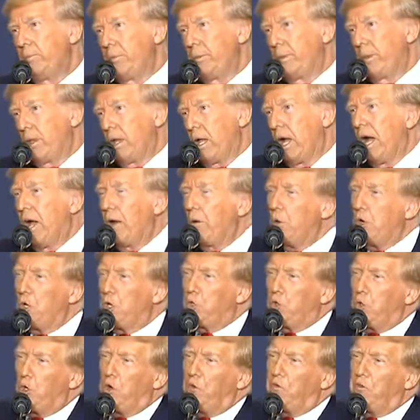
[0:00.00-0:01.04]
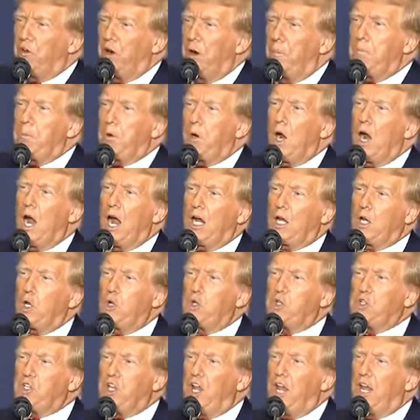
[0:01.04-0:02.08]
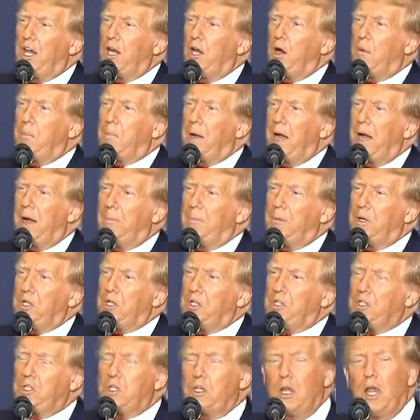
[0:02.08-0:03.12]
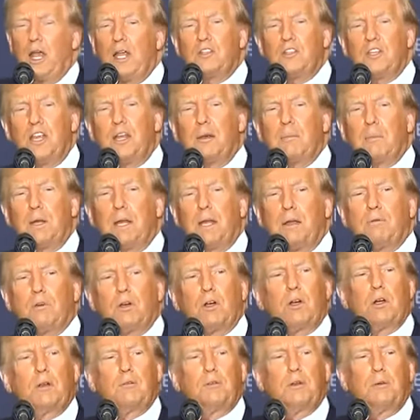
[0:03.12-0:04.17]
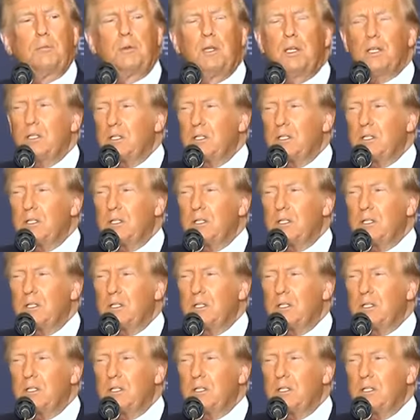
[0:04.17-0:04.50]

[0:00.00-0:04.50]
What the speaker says: I withdrew from Barack Hussein Obama's. Has anybody ever heard of him yet?